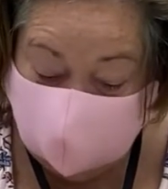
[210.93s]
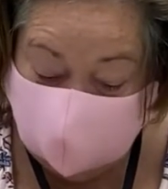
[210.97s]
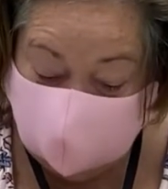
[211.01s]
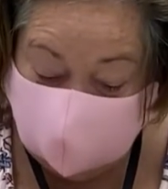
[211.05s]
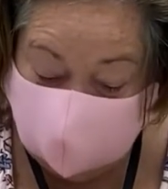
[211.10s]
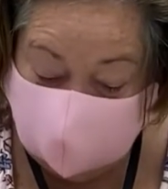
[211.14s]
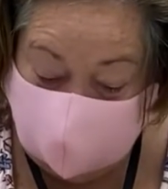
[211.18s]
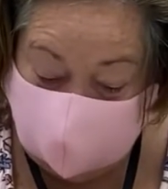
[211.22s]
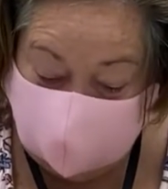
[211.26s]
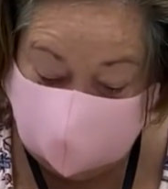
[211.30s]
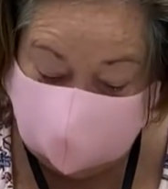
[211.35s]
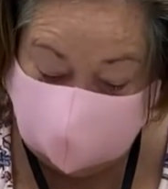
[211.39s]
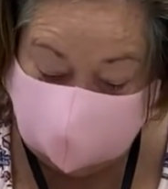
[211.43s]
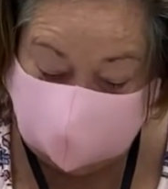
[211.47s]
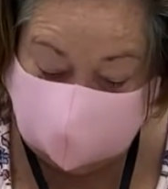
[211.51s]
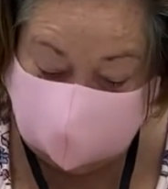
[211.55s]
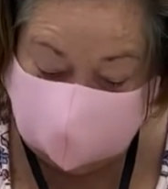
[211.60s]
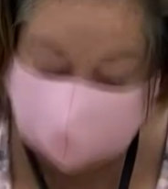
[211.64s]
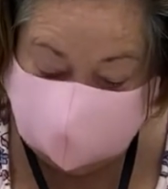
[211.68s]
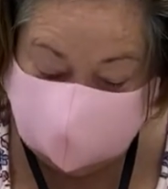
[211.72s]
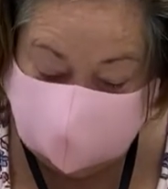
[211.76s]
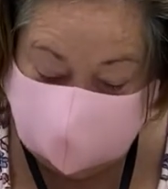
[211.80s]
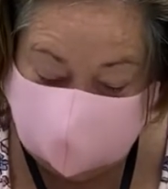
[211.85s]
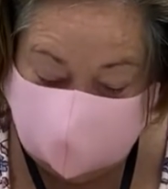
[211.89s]
They're not for
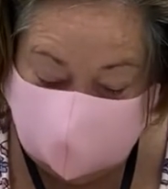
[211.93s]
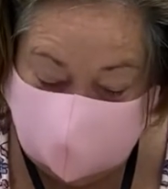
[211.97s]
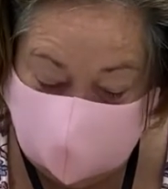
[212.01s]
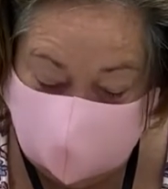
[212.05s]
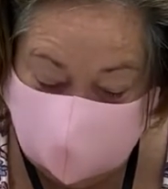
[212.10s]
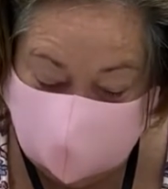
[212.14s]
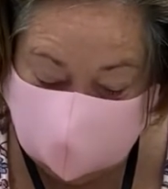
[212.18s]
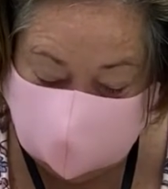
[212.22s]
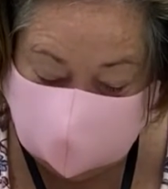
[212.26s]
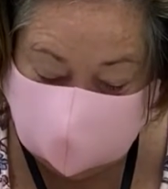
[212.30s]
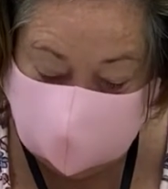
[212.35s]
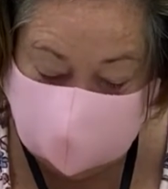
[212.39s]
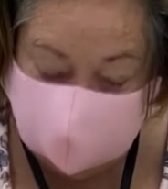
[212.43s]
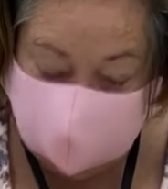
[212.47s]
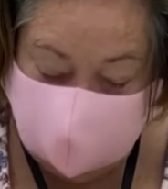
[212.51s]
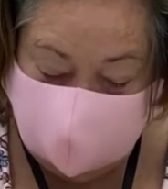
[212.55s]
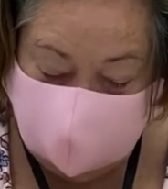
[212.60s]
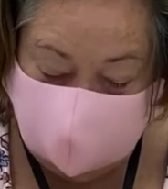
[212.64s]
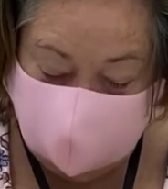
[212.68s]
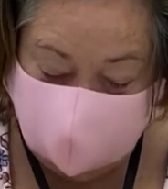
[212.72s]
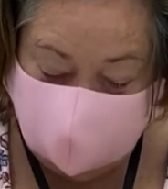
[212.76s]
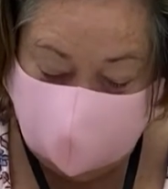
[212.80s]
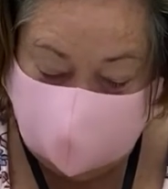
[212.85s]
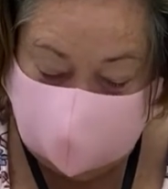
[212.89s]
inside the house.
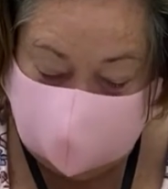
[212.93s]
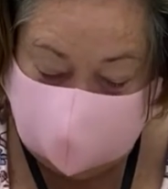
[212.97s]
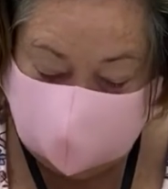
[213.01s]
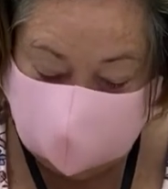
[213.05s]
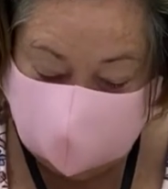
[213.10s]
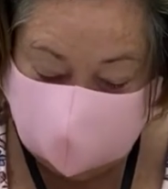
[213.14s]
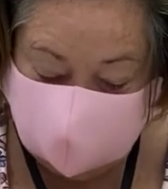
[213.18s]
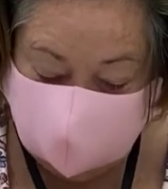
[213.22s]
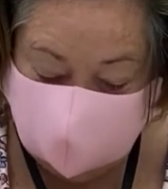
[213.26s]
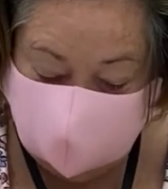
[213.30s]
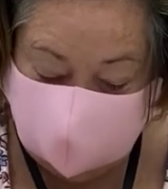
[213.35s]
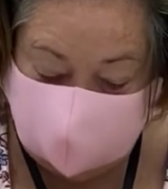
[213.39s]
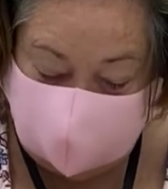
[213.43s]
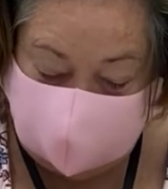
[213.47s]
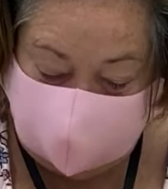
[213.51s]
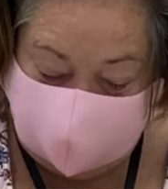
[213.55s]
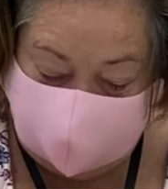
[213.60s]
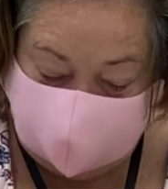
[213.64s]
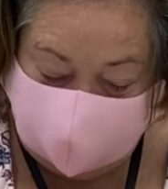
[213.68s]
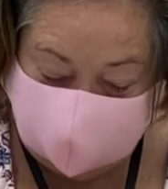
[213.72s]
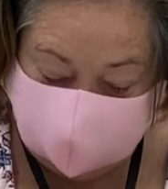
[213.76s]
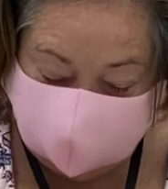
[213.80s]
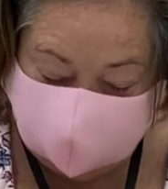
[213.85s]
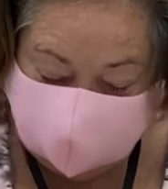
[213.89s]
When I do
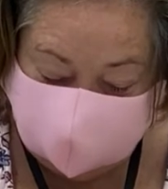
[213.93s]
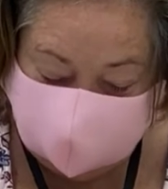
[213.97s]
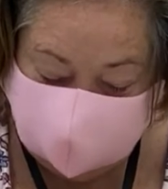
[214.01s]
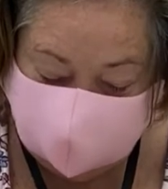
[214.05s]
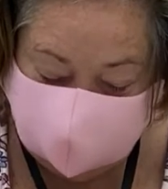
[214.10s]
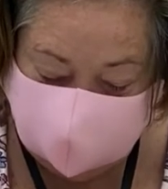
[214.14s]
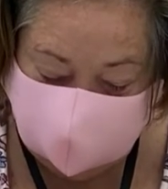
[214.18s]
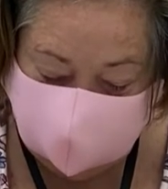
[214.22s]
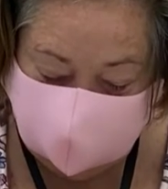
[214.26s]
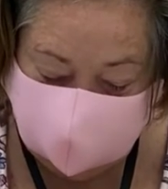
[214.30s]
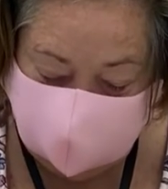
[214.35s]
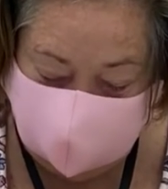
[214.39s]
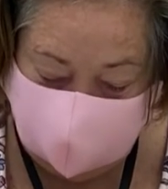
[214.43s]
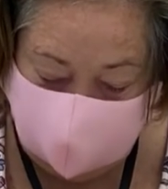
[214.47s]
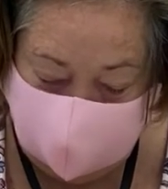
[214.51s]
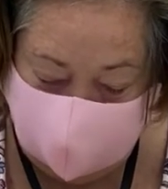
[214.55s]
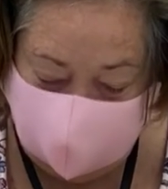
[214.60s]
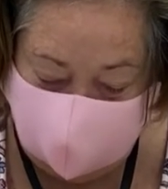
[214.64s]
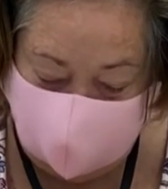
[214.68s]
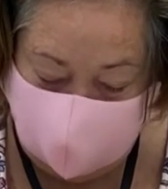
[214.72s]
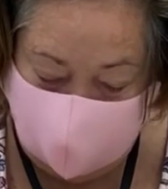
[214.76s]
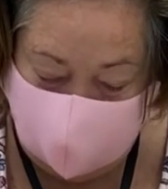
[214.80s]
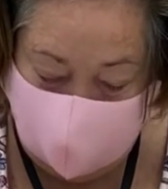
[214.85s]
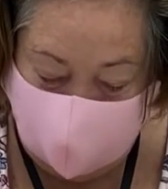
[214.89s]
that,
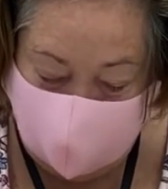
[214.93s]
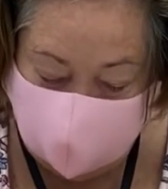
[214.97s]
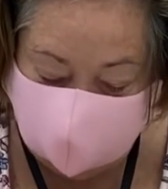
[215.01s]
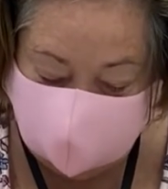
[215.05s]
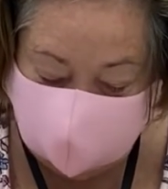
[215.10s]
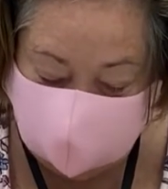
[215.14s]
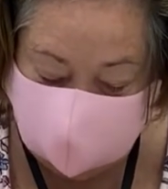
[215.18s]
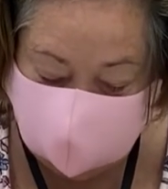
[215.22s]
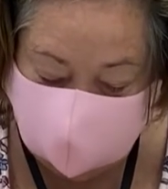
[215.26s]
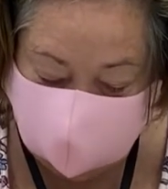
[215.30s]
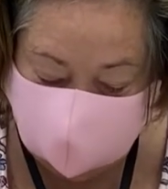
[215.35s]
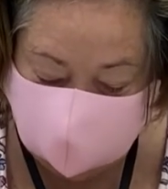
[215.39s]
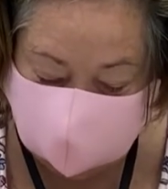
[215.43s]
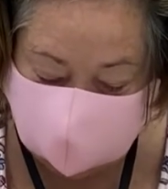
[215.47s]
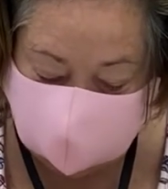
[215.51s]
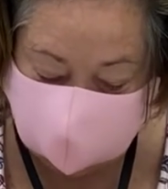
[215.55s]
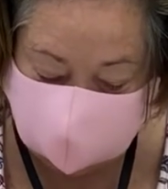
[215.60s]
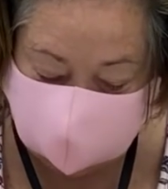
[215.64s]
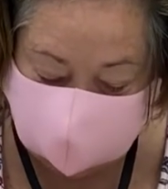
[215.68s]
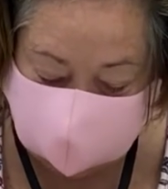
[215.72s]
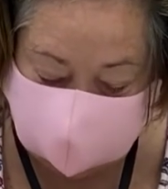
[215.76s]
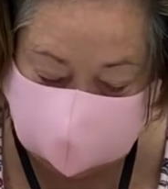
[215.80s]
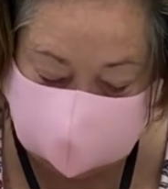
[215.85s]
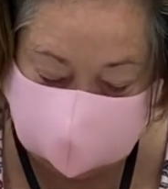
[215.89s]
I often use
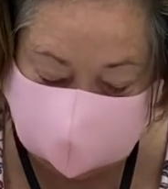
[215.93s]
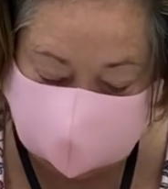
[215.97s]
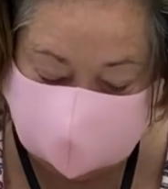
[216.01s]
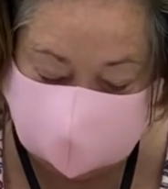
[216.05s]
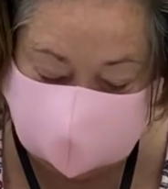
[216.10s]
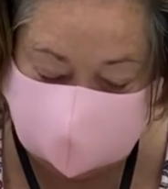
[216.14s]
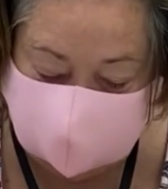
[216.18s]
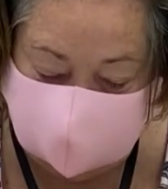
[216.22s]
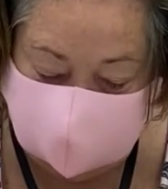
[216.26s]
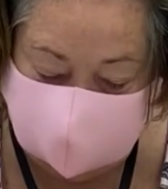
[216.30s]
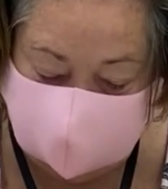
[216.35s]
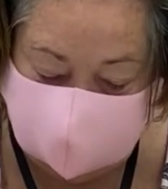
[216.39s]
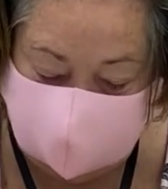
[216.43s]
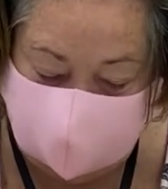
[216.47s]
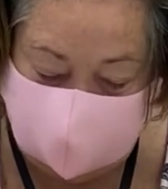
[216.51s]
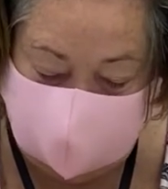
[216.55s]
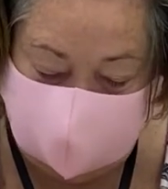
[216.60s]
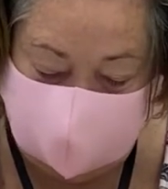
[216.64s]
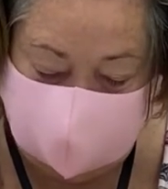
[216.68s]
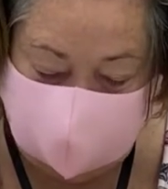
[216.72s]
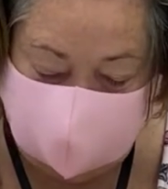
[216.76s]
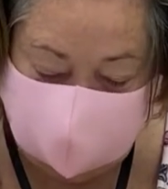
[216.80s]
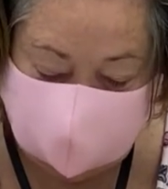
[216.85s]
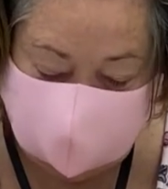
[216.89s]
the plants that
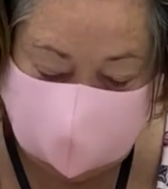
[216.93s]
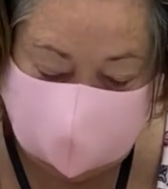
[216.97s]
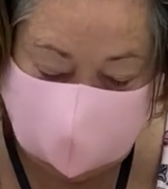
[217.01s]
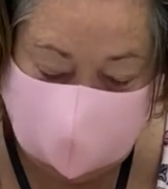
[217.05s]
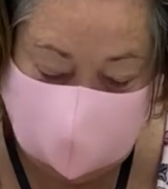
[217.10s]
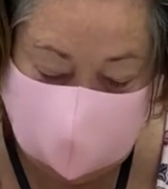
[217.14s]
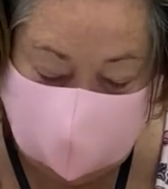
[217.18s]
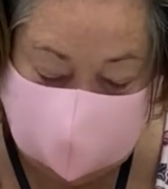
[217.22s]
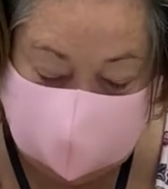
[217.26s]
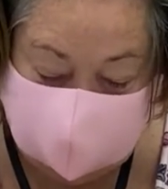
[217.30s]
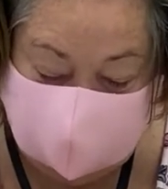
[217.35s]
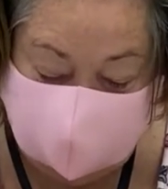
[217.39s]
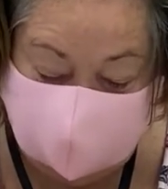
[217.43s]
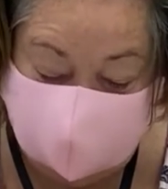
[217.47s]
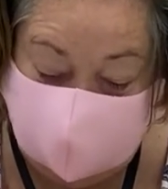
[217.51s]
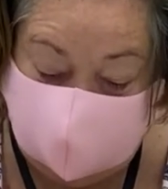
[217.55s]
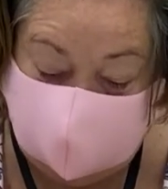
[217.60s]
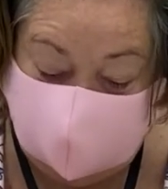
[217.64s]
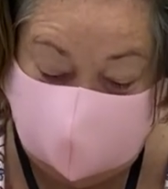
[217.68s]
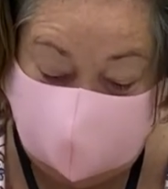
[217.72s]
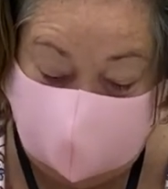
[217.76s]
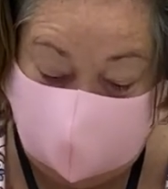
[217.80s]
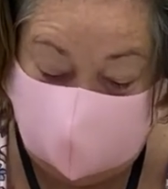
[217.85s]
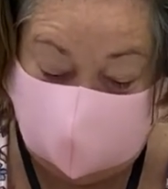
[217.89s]
I have growing in
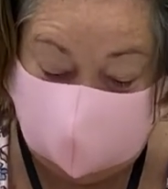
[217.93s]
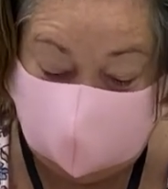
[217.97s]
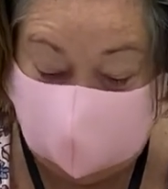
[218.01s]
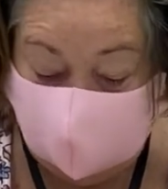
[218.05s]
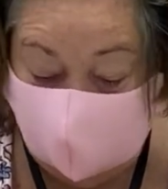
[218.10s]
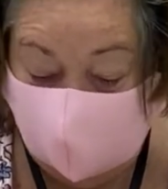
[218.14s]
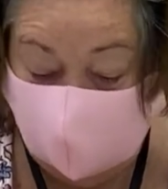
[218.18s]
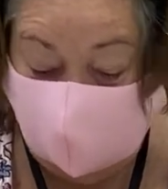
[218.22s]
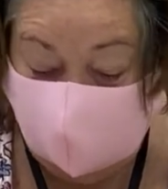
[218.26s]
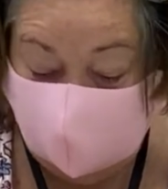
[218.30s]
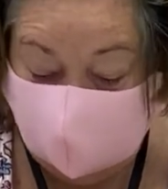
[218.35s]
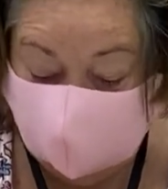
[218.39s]
my yard.